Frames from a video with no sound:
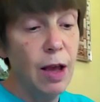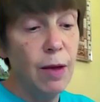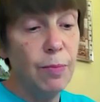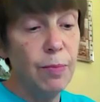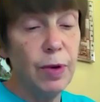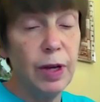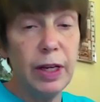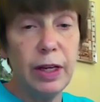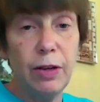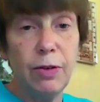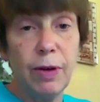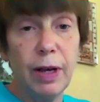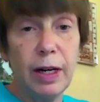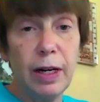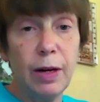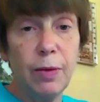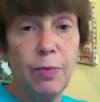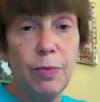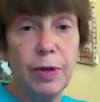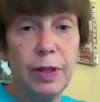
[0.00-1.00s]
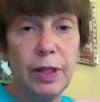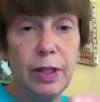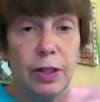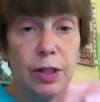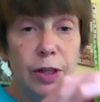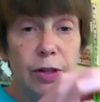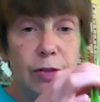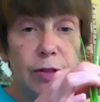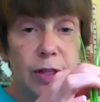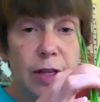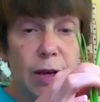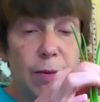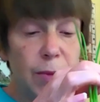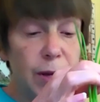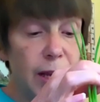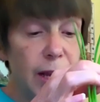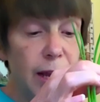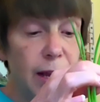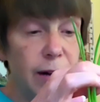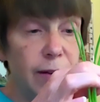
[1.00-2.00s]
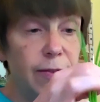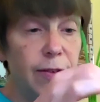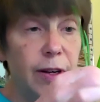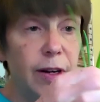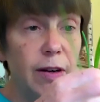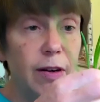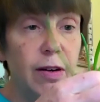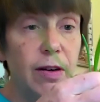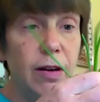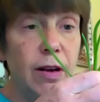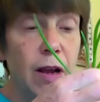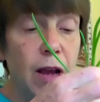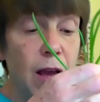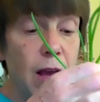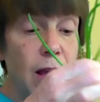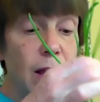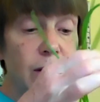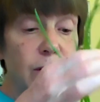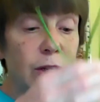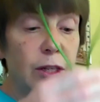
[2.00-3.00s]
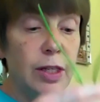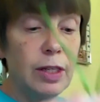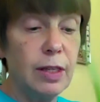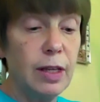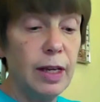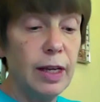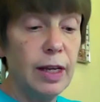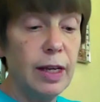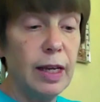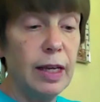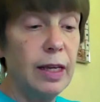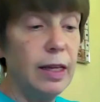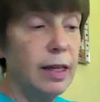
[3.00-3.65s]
But you end up with the shoots coming out of here, just like